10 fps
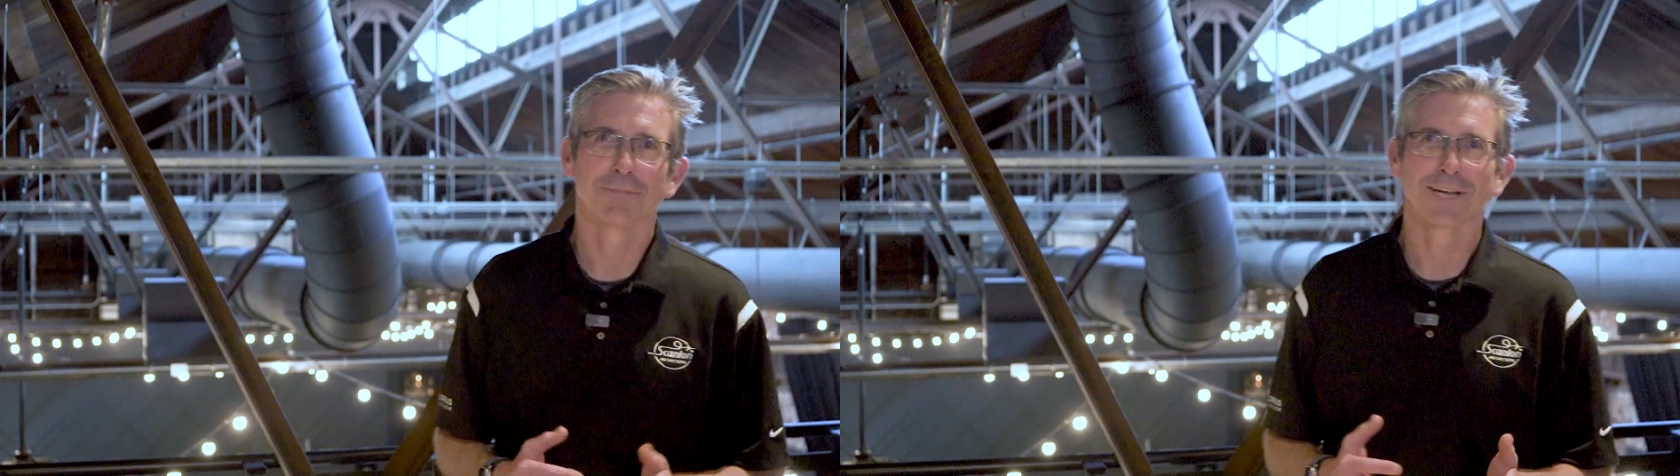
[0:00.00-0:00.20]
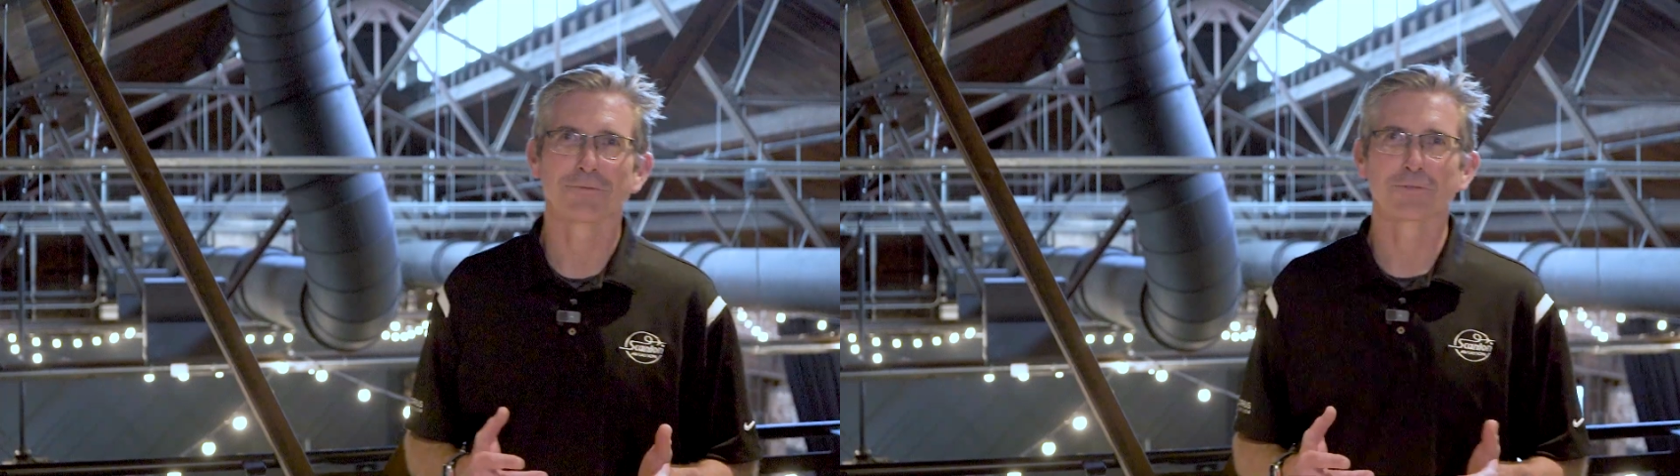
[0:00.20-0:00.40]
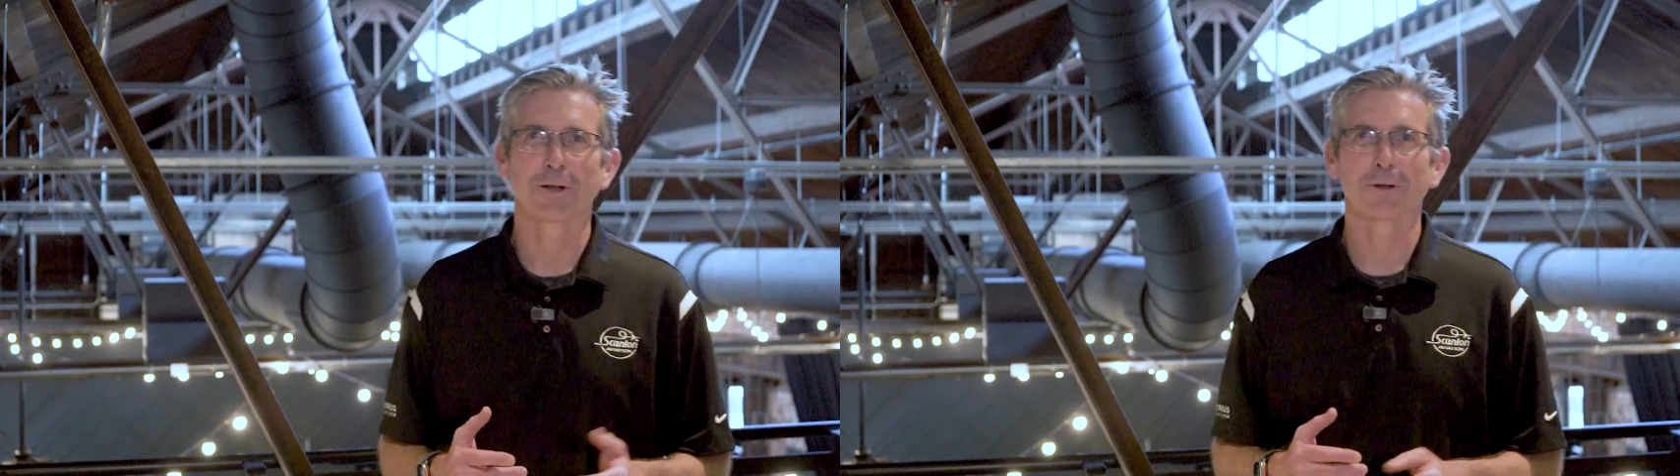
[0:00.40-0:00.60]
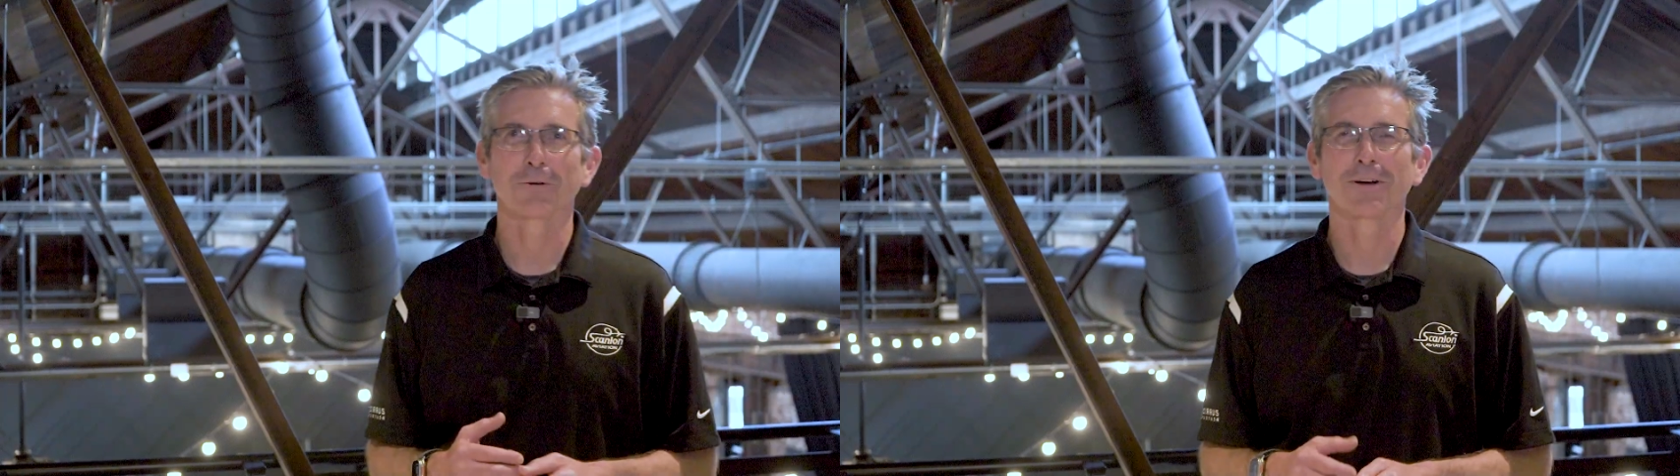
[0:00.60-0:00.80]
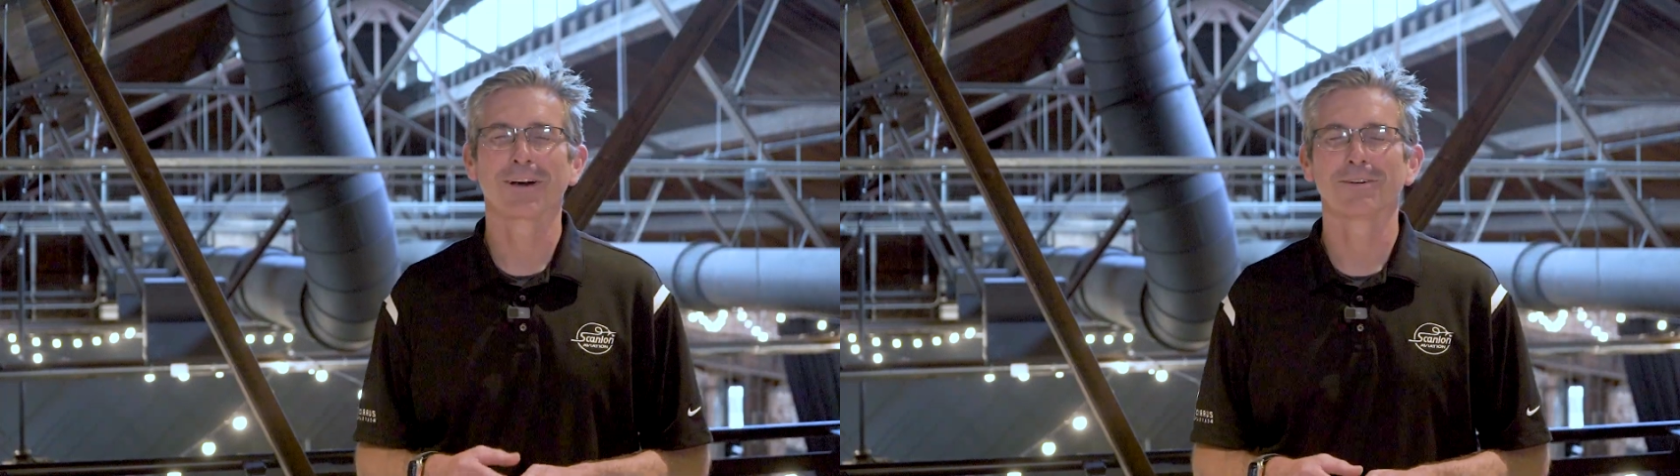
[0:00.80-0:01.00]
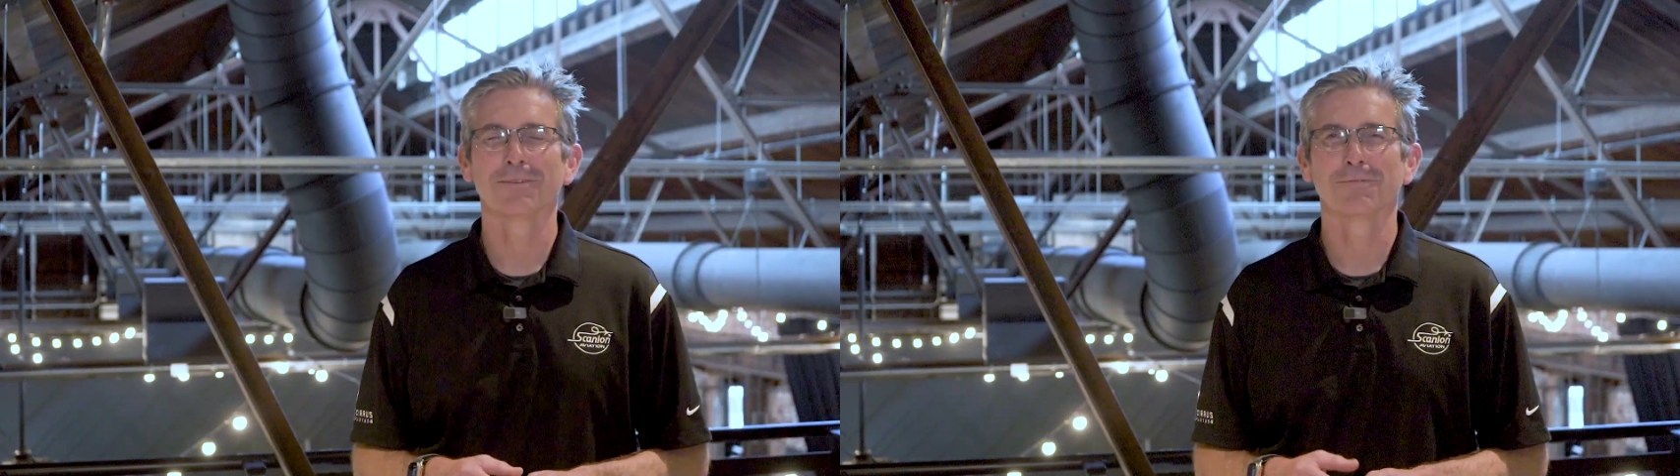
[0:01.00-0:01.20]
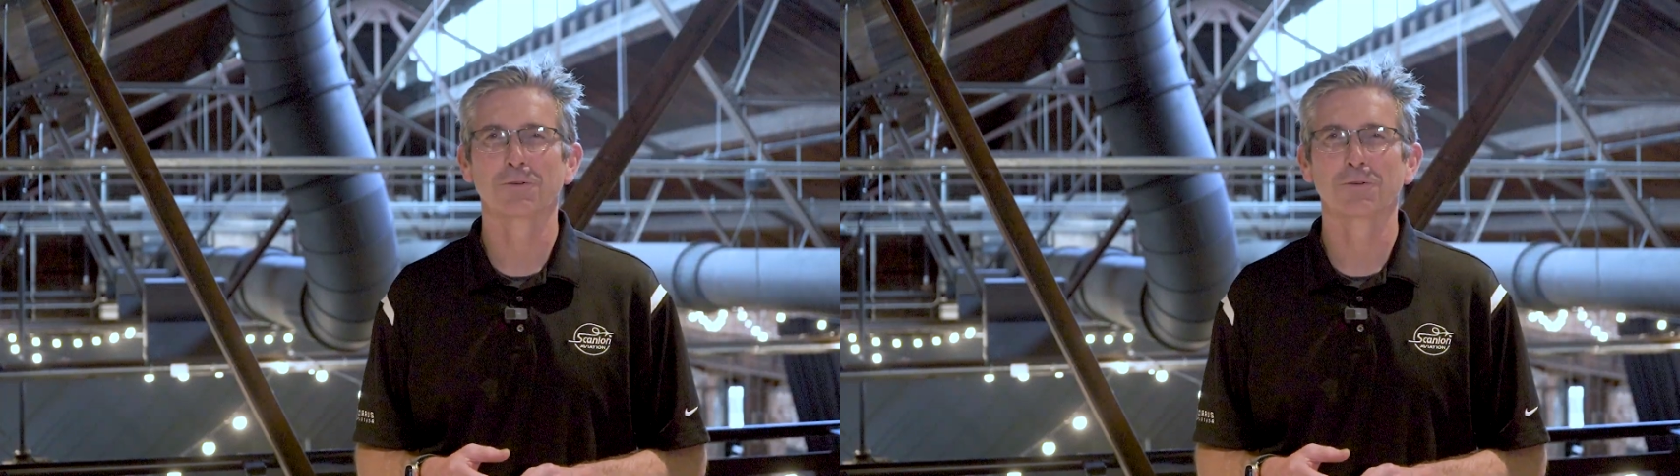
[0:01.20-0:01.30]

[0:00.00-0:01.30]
My name is John O'Connell,